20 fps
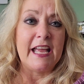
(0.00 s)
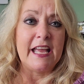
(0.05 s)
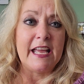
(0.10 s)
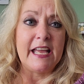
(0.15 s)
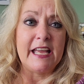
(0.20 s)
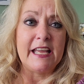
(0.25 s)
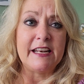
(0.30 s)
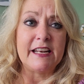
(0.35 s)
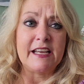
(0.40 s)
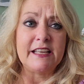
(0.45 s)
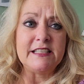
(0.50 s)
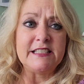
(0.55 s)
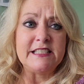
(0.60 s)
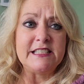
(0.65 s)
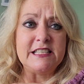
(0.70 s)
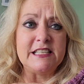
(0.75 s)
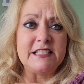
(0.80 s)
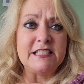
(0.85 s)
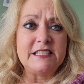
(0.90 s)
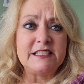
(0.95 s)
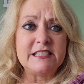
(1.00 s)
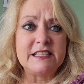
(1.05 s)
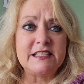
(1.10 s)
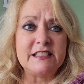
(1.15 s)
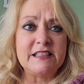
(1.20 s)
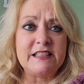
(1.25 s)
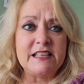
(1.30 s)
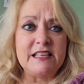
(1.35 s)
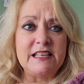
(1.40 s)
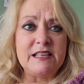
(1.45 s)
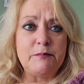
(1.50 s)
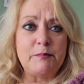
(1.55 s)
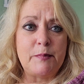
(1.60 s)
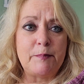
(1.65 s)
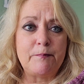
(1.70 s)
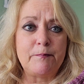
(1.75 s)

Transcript: and I did the